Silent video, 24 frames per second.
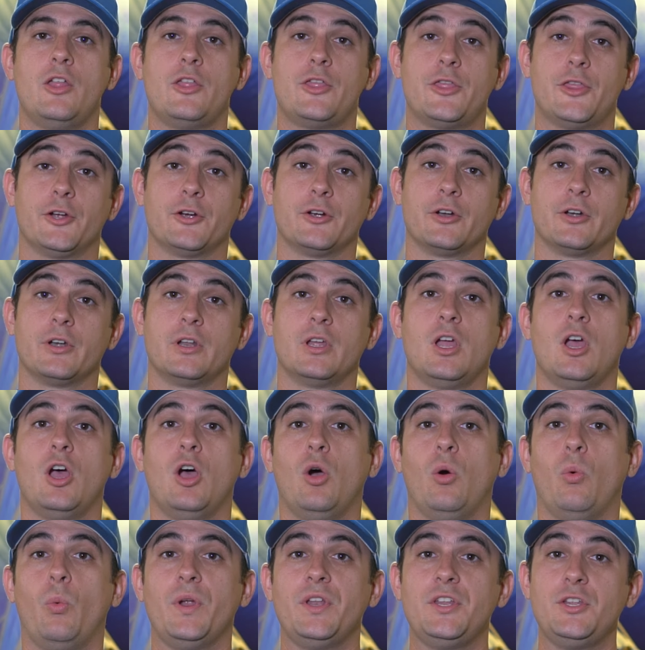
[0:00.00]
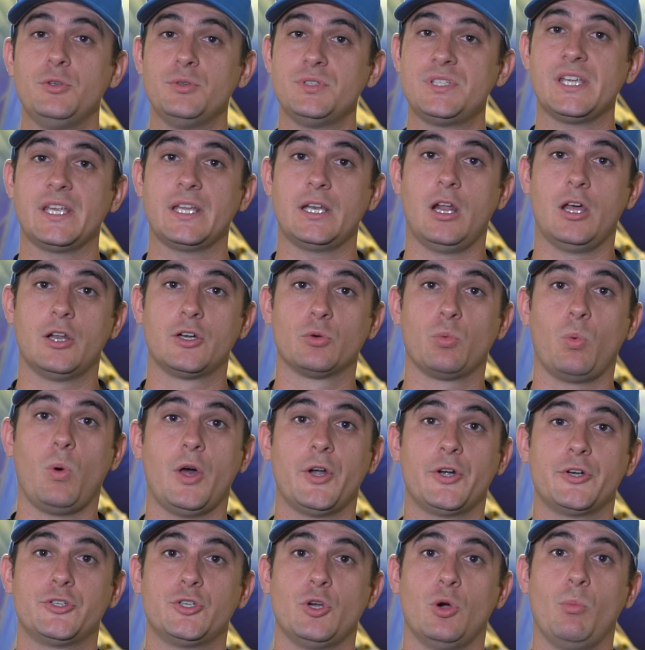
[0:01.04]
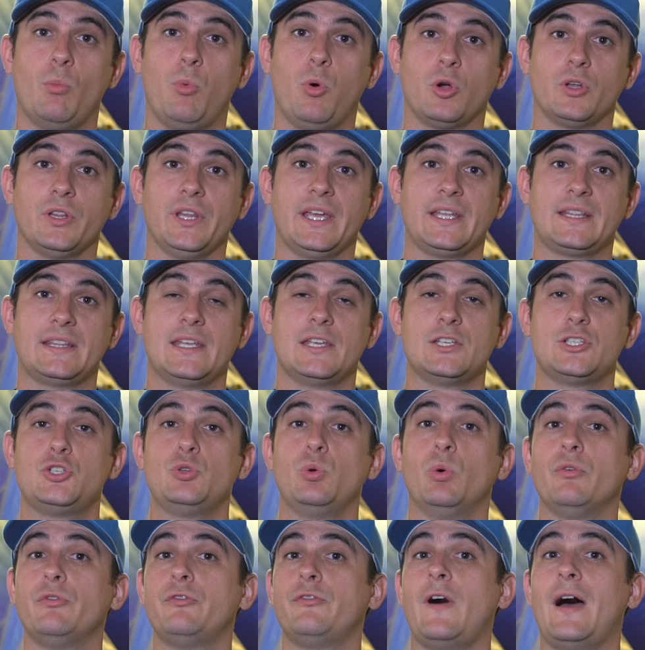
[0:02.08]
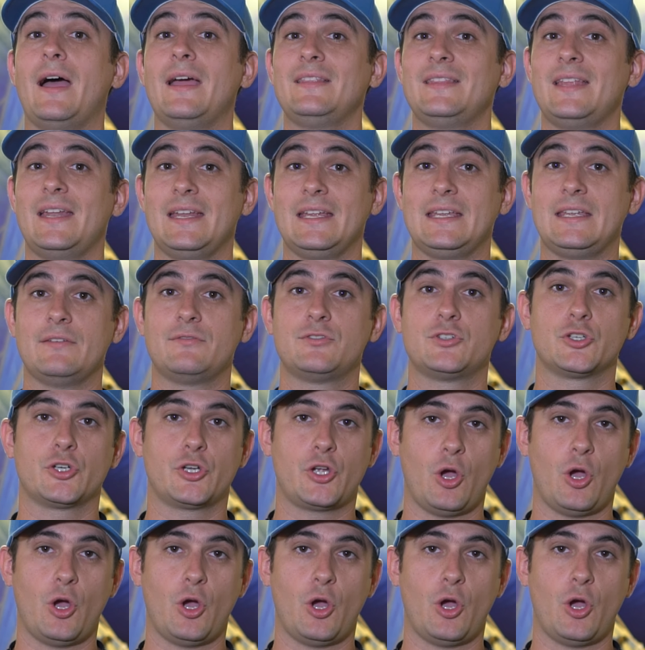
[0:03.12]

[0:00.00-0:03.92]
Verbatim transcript: Third, when using an underwater dome port like this, you will find that it gives your